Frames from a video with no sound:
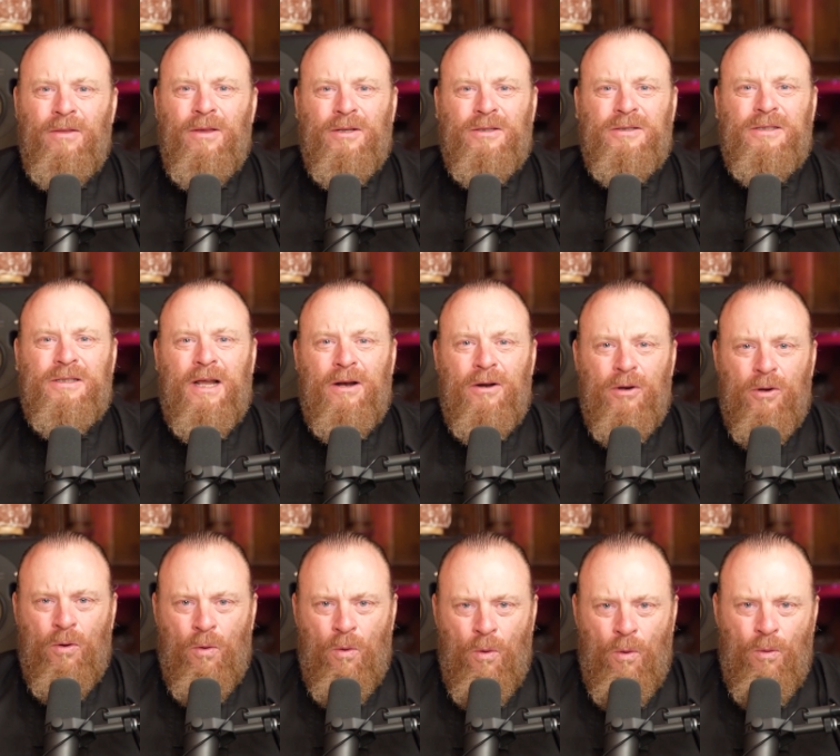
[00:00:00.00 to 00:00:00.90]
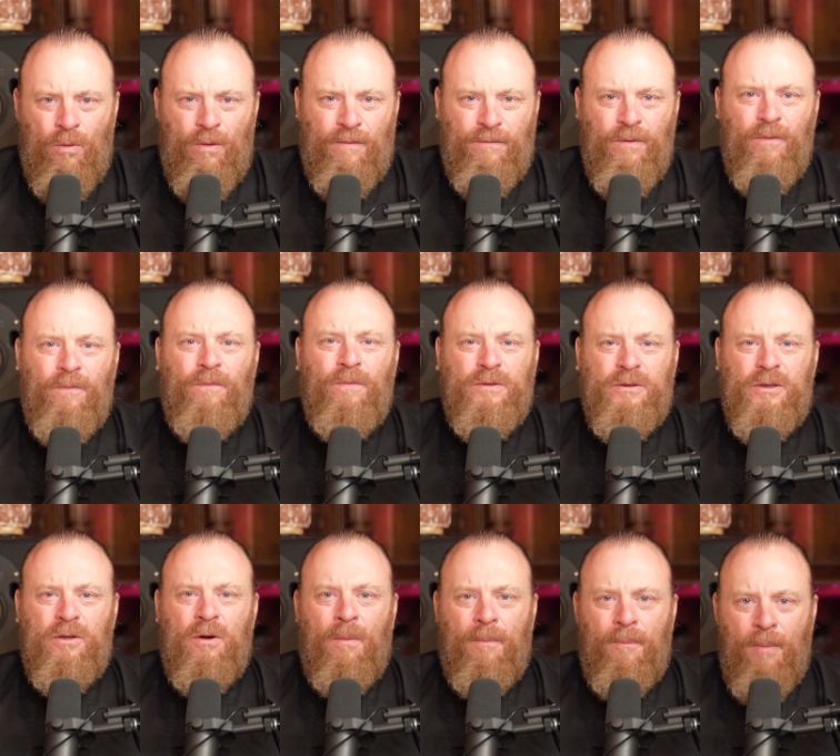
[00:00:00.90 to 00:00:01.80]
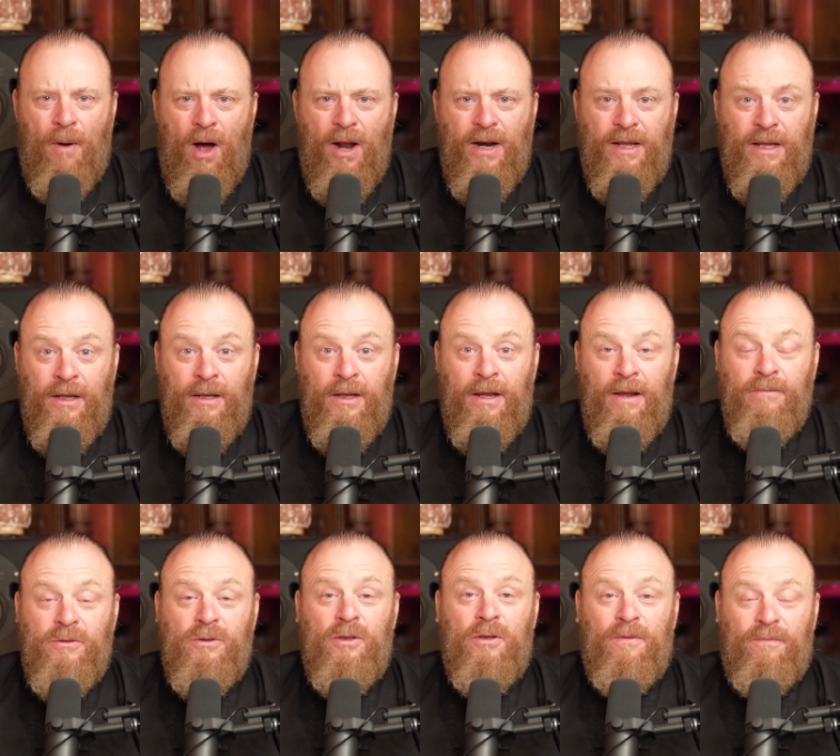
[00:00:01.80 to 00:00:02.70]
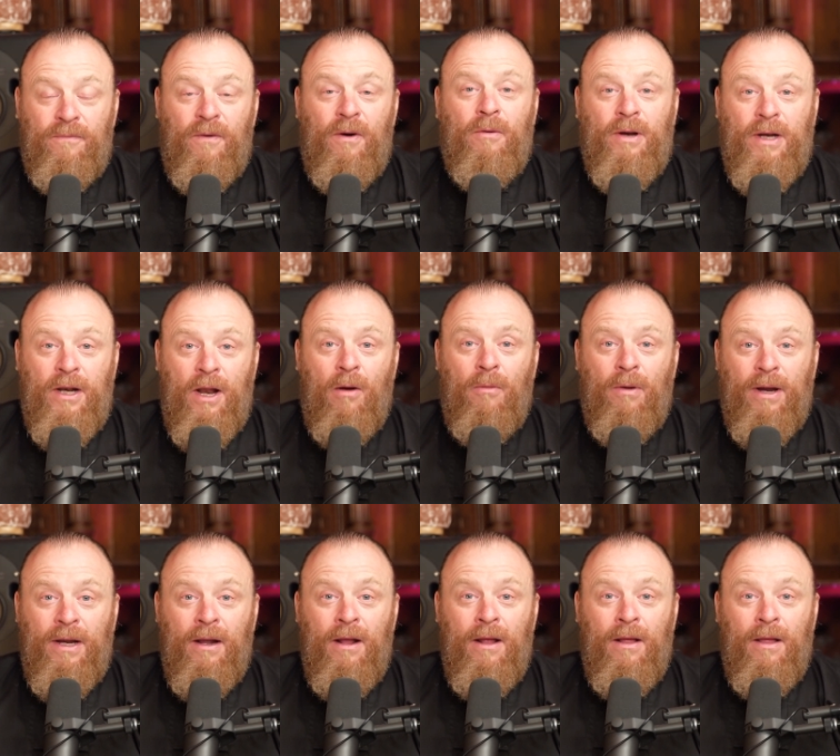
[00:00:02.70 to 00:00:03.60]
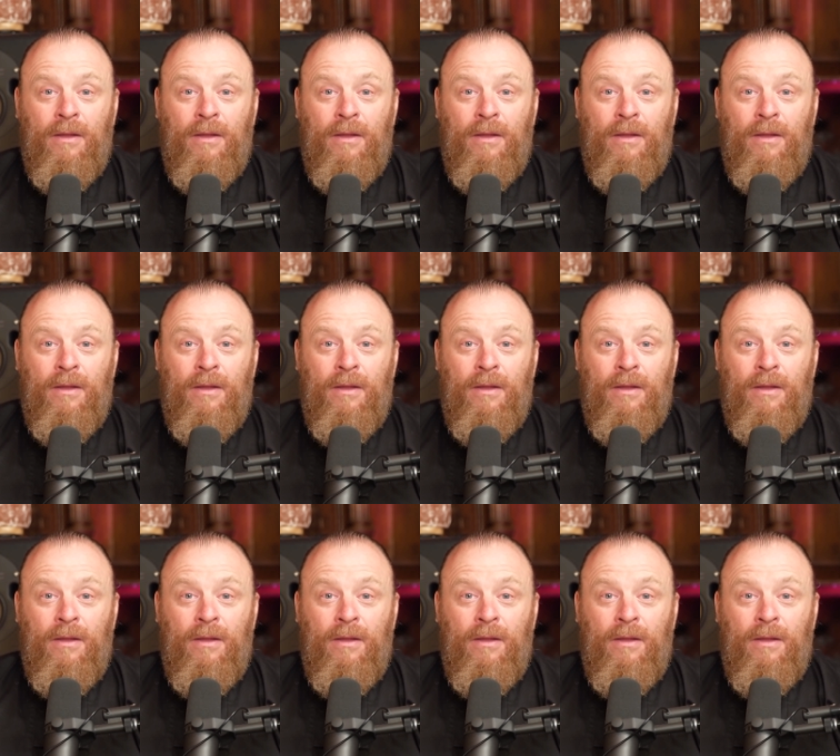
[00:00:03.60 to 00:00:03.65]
the center core of your physical body gives you the very knowing